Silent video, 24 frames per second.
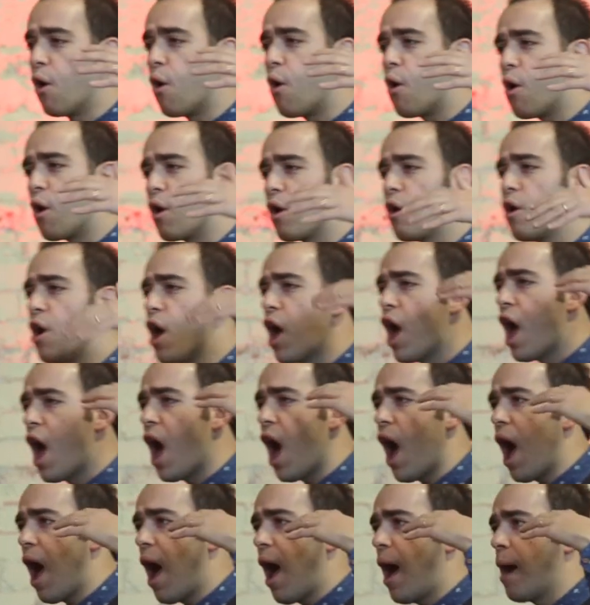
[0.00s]
Or
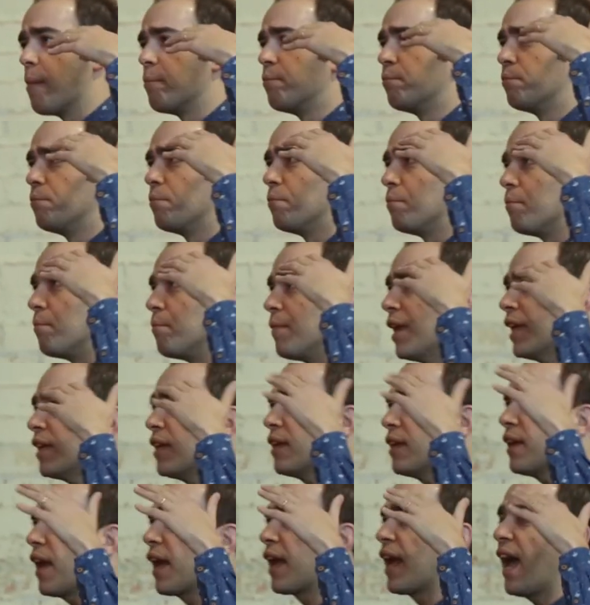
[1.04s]
I'm
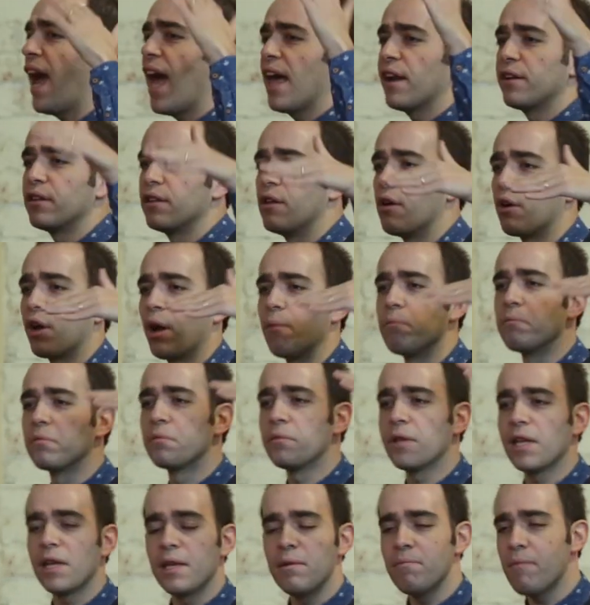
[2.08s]
making a catalog.
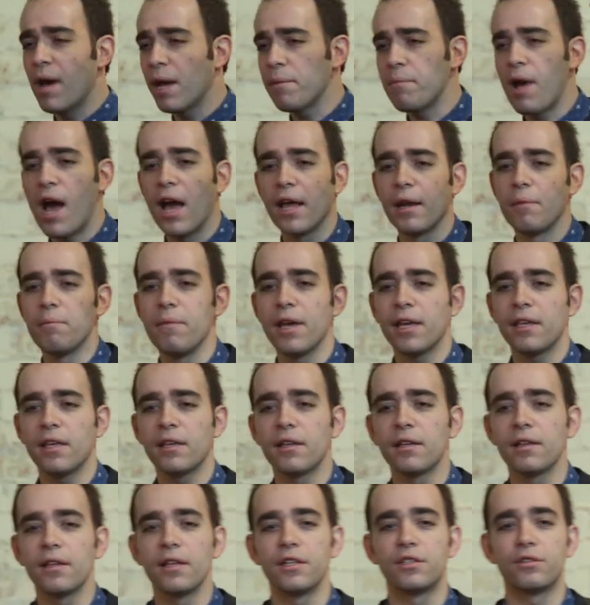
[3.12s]
In my mind, I'm making
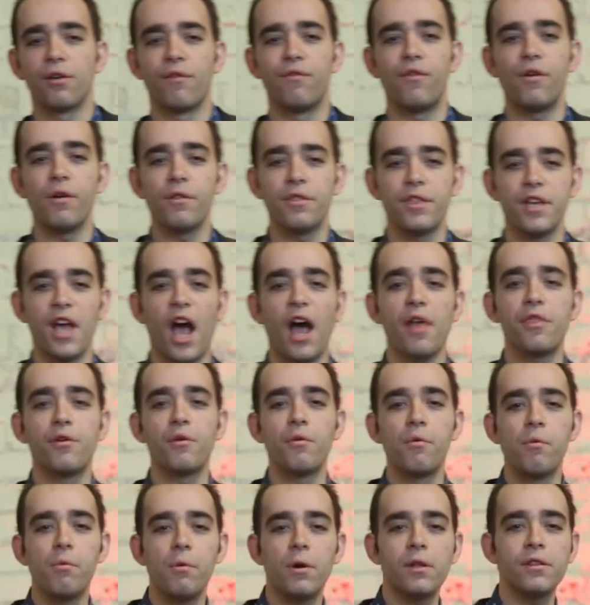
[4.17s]
a list of all the other
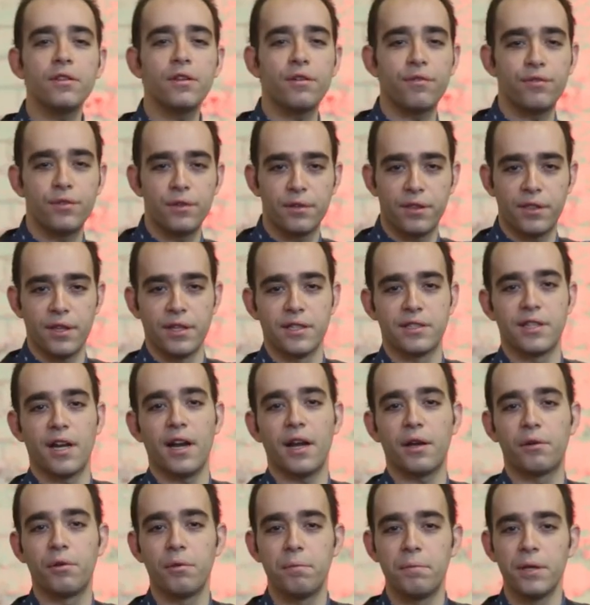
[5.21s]
wonderful things that
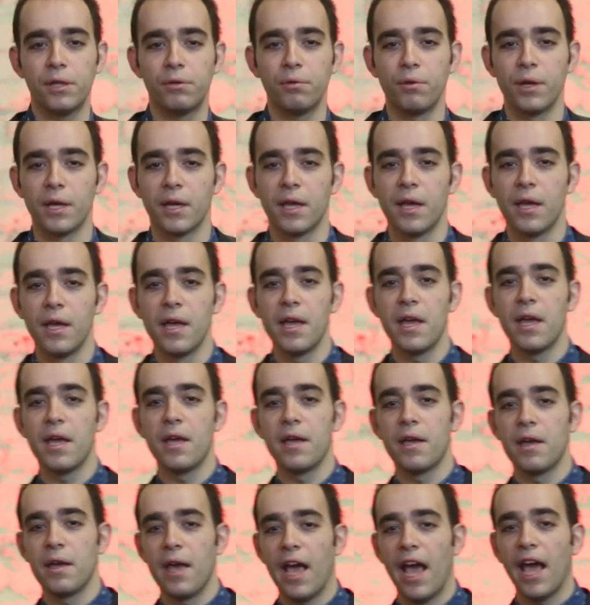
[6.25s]
I could be doing.
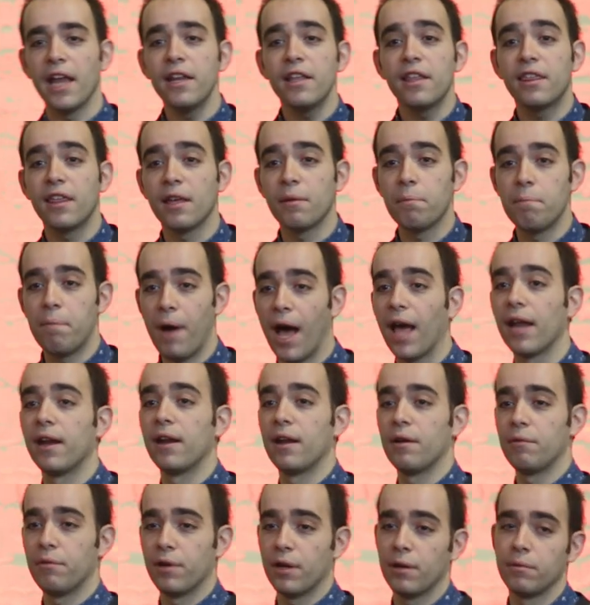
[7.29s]
Anything but
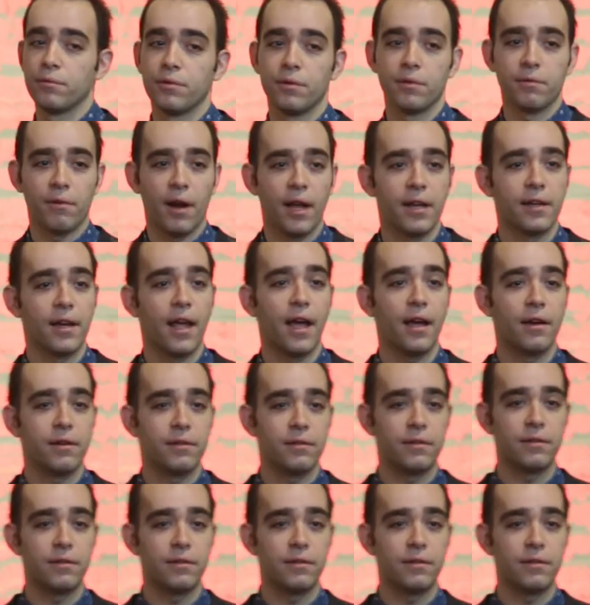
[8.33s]
what I'm doing right now.